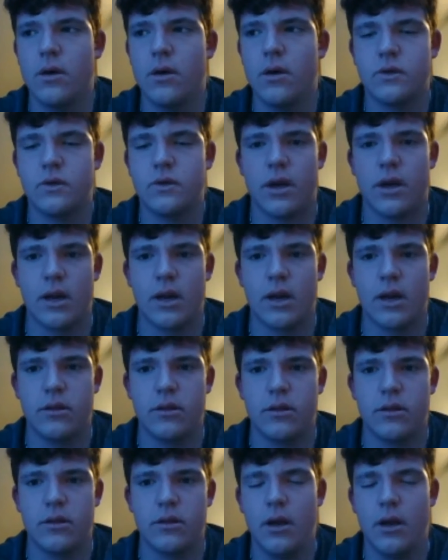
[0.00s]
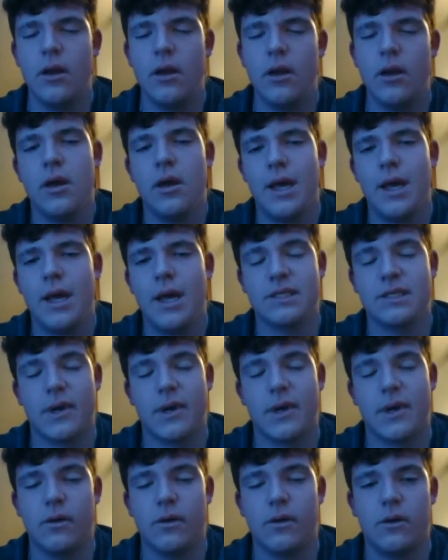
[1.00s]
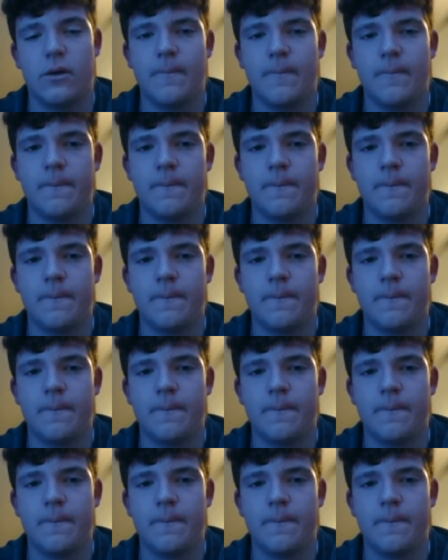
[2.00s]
29, 30. That's my goal.